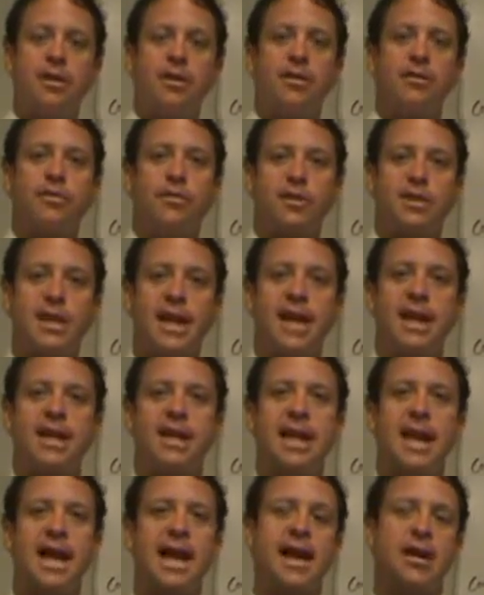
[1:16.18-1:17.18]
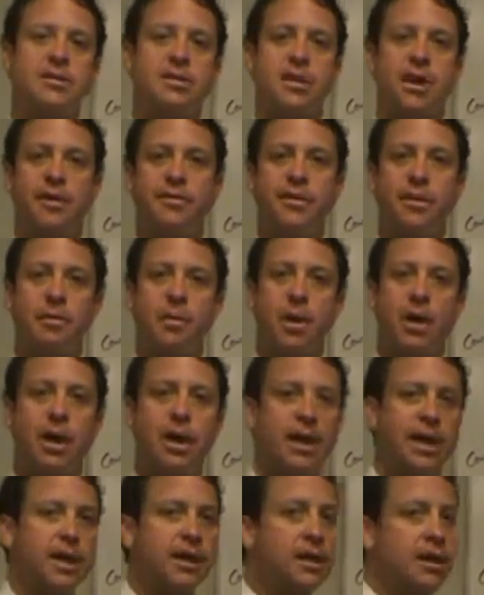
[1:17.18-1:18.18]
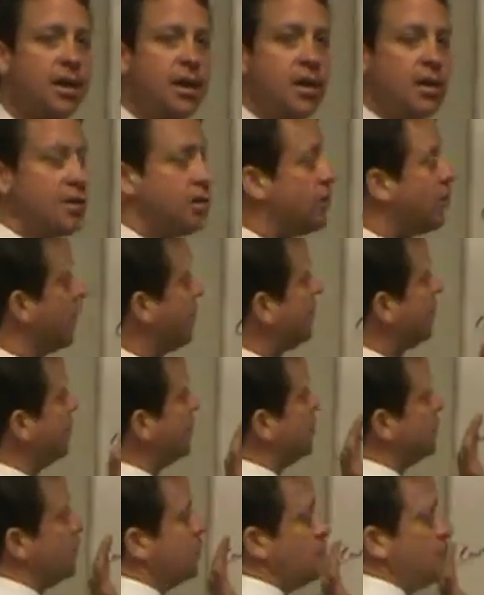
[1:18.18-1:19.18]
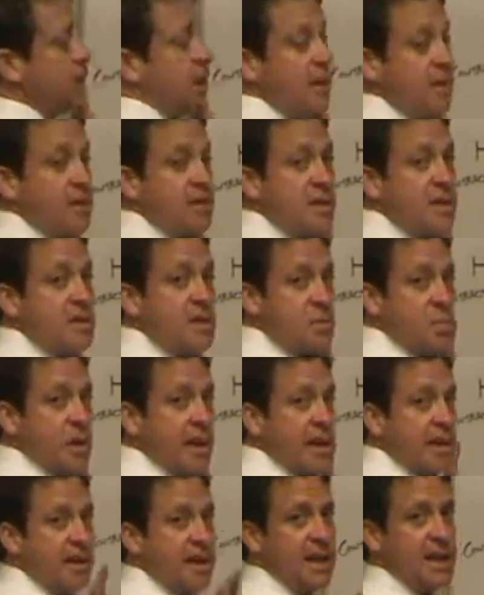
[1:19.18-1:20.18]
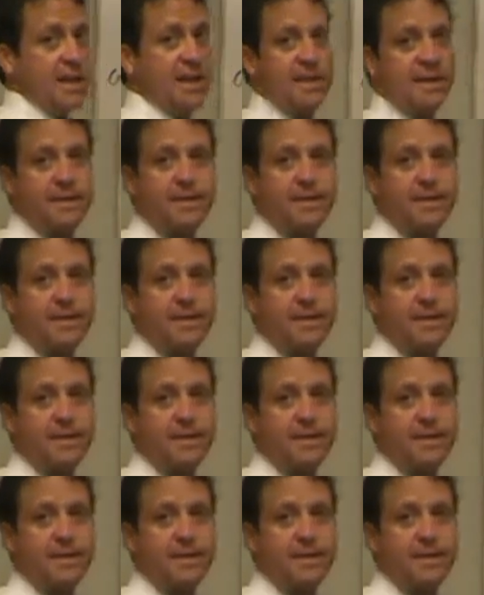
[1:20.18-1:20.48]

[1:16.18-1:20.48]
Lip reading: for taking the house off the market during the due diligence period.